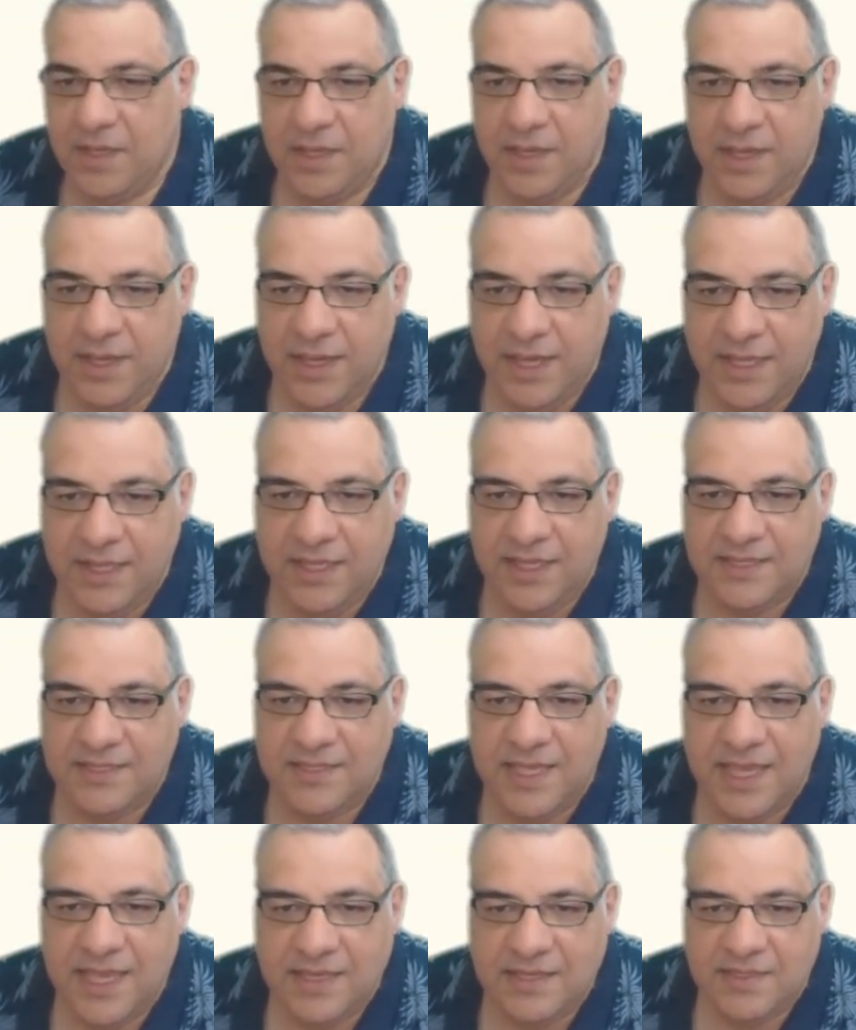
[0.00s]
In this
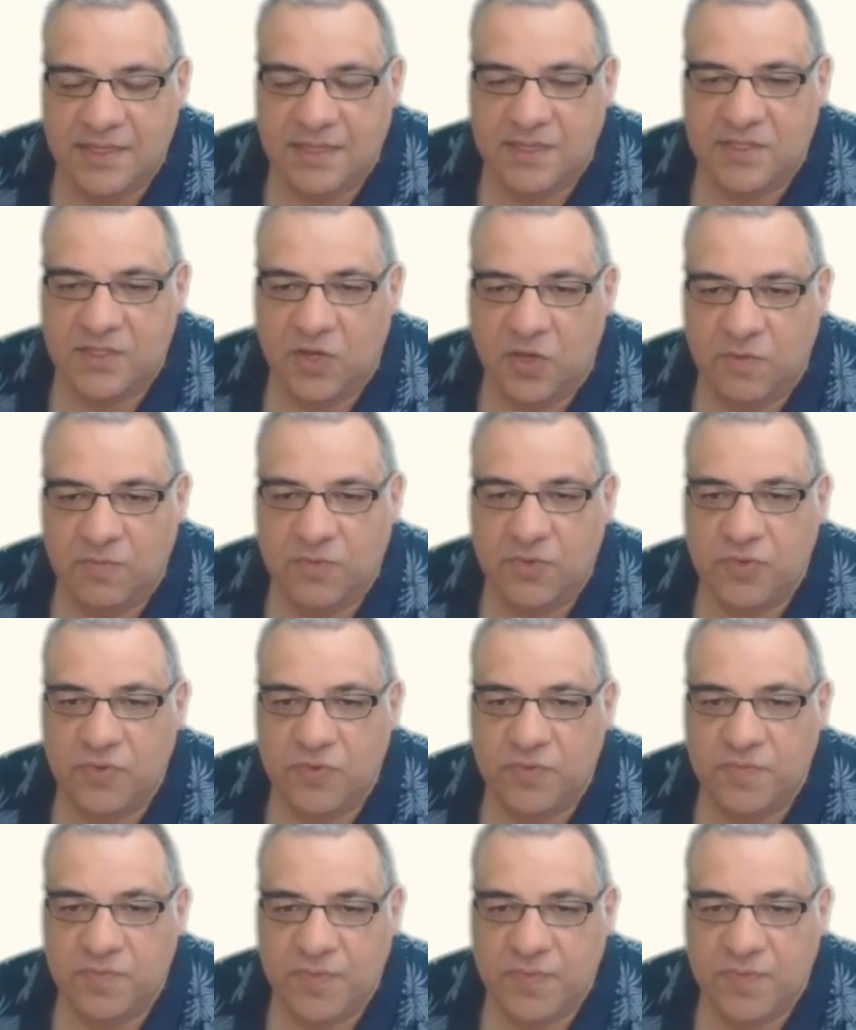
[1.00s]
next example,